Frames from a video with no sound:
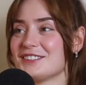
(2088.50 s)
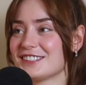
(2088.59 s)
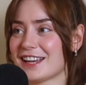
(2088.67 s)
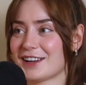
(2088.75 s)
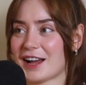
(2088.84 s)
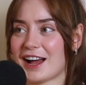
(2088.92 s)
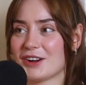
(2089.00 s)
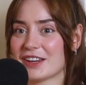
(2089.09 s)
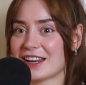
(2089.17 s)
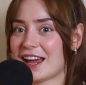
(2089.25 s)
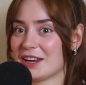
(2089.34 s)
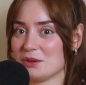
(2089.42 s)
was like, how could
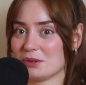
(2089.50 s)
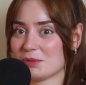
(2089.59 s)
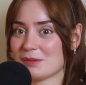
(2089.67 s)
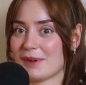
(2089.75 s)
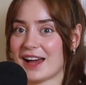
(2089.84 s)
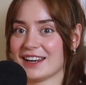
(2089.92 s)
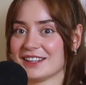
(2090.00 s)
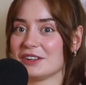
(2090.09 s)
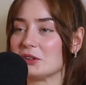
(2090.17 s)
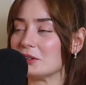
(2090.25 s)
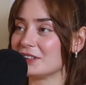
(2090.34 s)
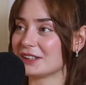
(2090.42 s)
anyone be mad at you?
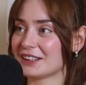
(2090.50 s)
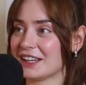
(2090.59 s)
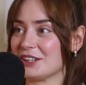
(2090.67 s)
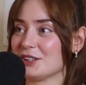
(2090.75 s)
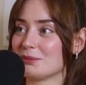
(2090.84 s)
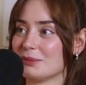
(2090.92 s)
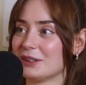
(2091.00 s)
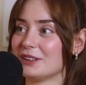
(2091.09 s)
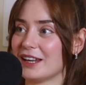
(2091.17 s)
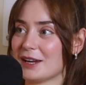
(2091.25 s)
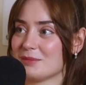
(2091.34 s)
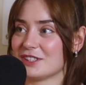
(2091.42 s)
You look like your middle
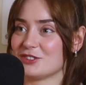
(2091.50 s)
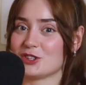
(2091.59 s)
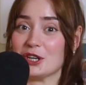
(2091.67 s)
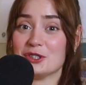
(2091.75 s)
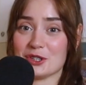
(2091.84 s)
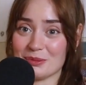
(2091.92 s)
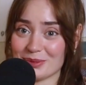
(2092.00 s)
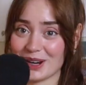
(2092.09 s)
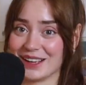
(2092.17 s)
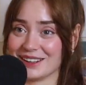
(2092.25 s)
name is Gingerbread.